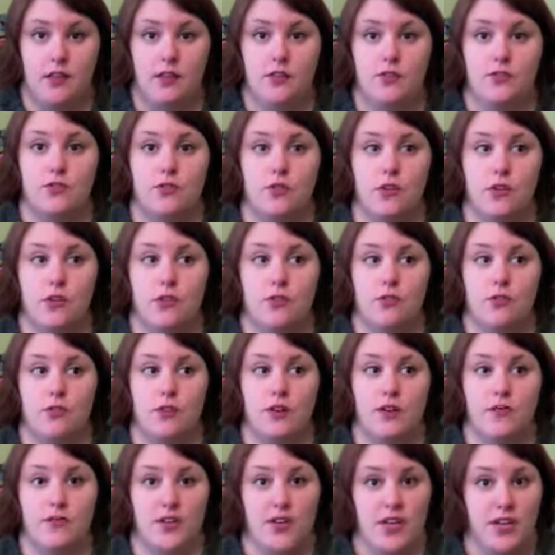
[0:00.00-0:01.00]
So
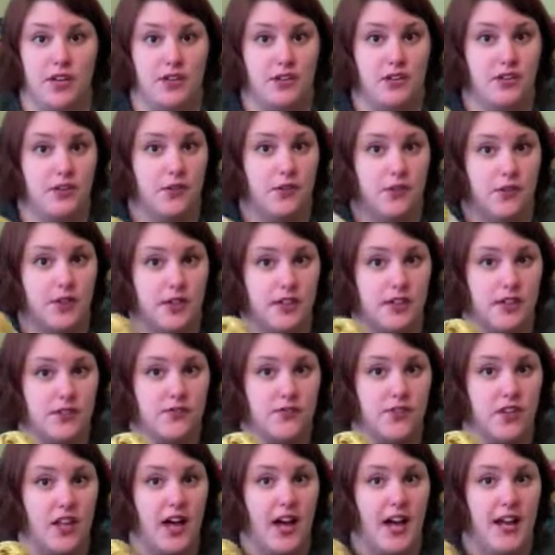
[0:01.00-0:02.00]
if you don't get the
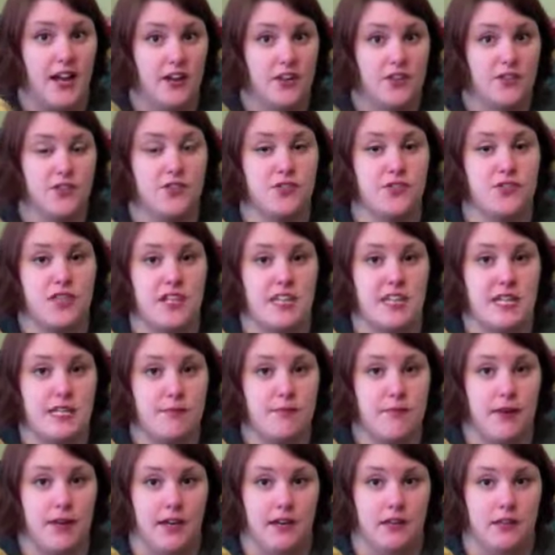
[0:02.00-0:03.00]
flyers or the
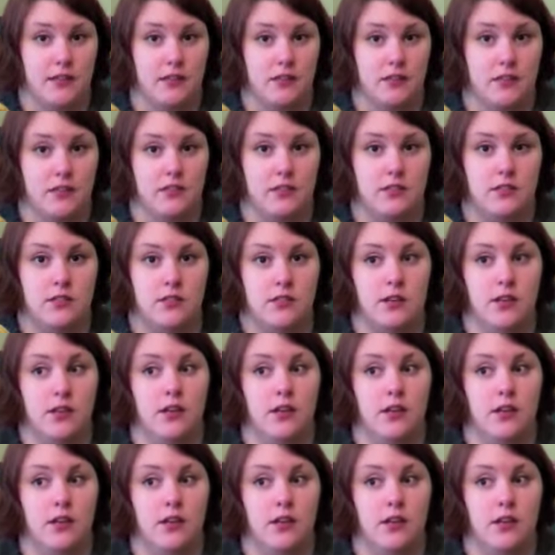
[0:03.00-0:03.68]
emails,